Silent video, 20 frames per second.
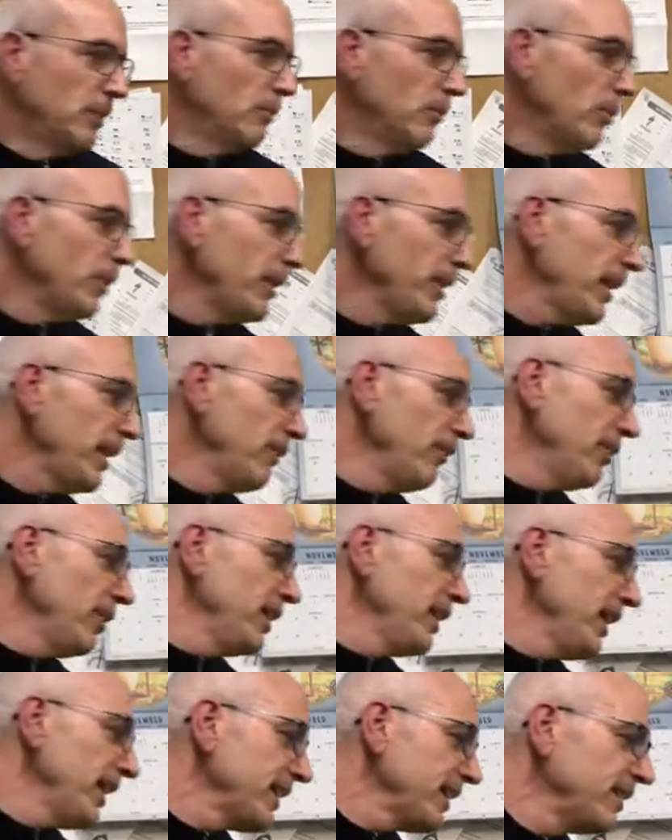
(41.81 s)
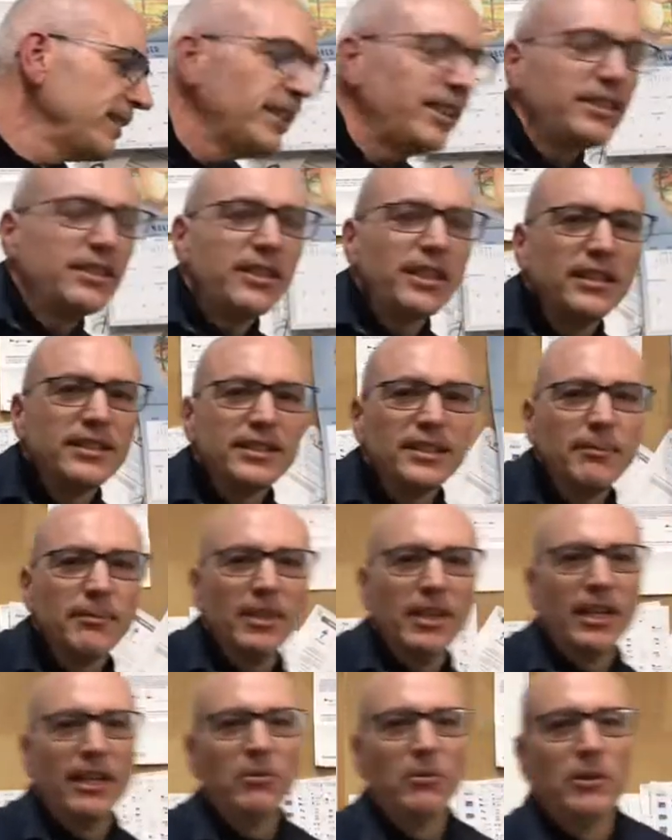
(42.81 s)
One thing I really like to touch on,
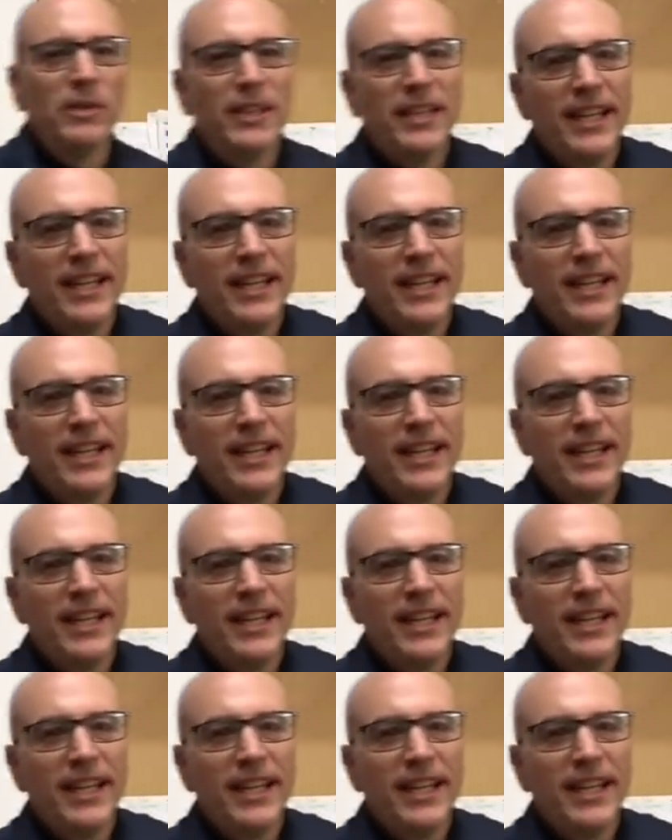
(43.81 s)
something I really